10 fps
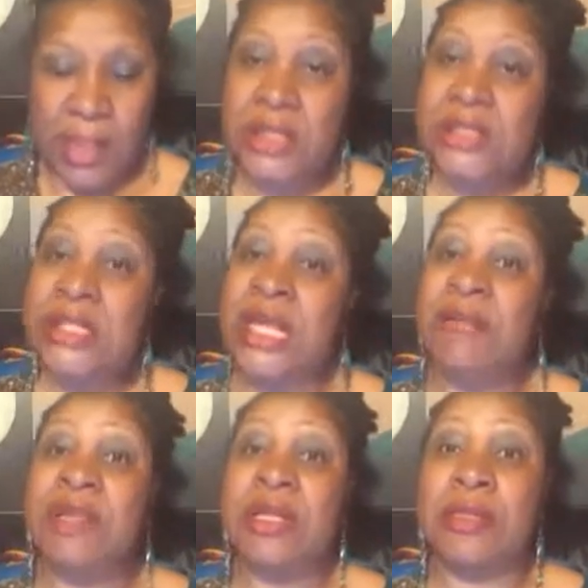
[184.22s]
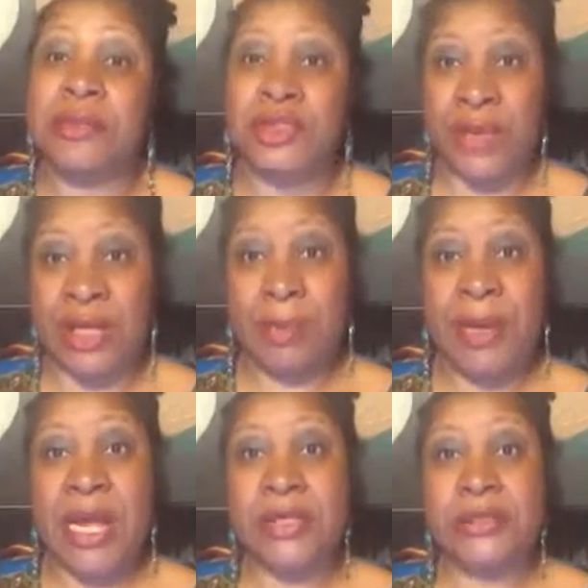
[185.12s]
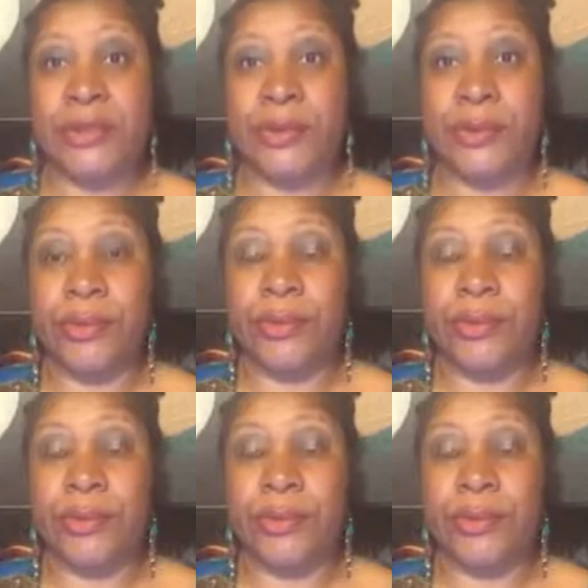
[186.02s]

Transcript: Steve give them straight up answer.